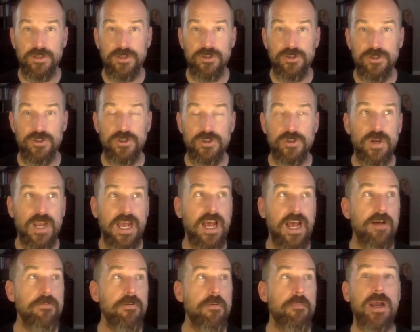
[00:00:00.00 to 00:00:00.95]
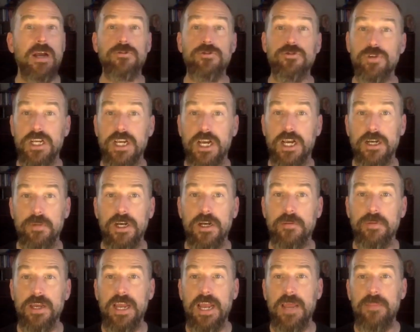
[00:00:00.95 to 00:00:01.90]
to have a boundary
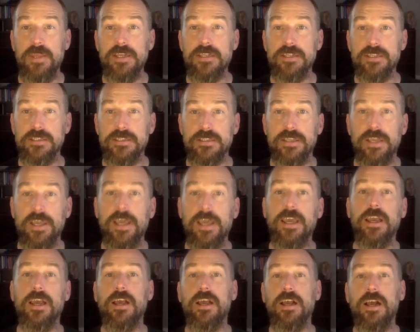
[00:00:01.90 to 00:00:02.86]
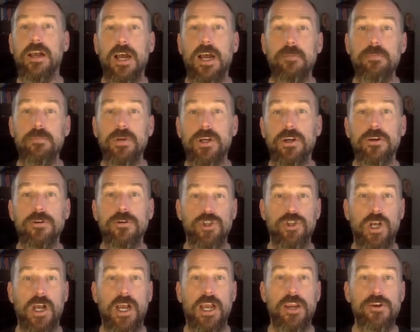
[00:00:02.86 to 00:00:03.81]
come up, and then to say,
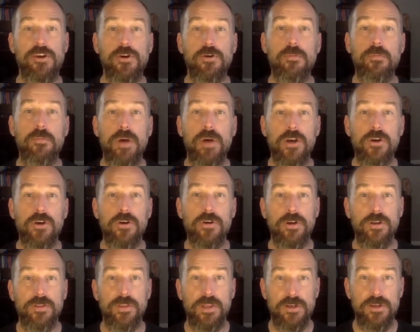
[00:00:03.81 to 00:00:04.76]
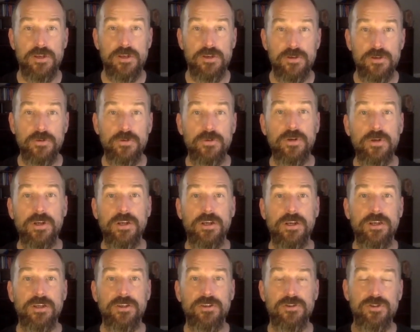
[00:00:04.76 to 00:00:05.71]
I'm the coach, I know better than
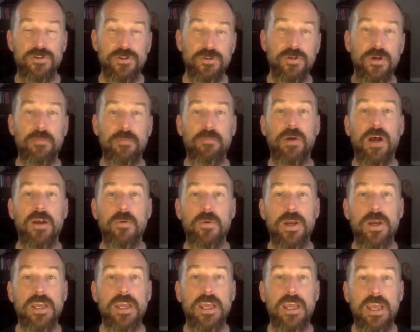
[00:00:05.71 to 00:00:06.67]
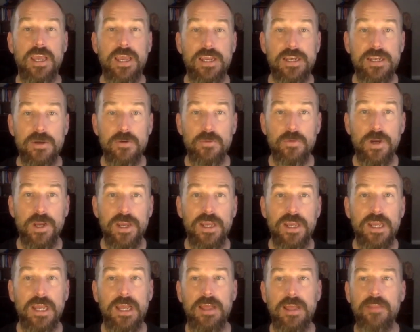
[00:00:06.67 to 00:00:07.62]
you, do it my way
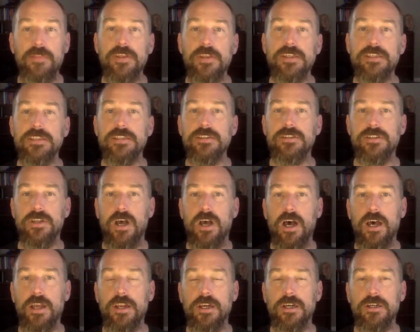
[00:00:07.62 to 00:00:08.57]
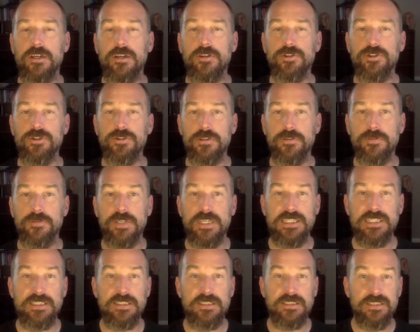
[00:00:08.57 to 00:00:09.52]
anyway. This is not a culture
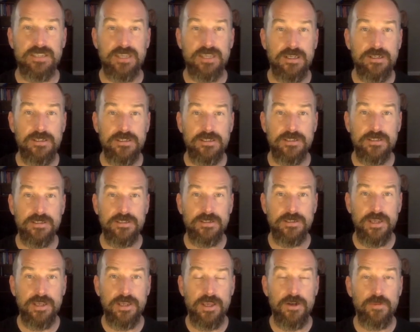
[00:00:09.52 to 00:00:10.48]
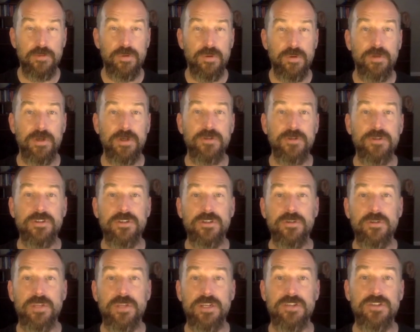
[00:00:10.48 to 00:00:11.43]
of consent. And I'll
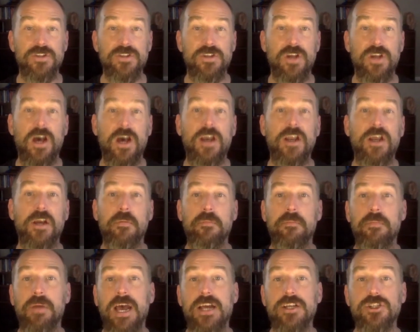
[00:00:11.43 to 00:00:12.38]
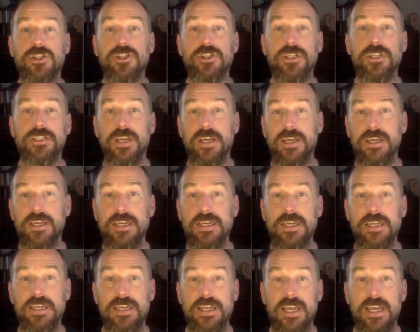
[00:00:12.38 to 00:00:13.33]
propose to you that it's not a compassionate,
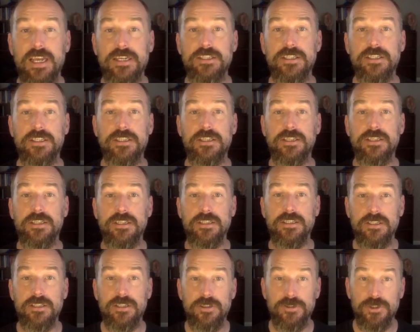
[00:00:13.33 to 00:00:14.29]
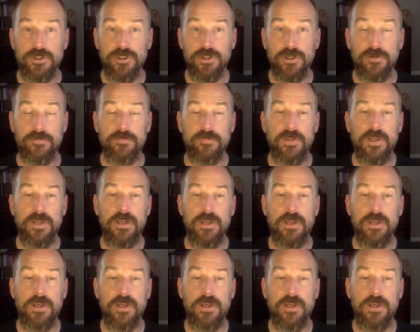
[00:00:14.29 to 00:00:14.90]
connected culture.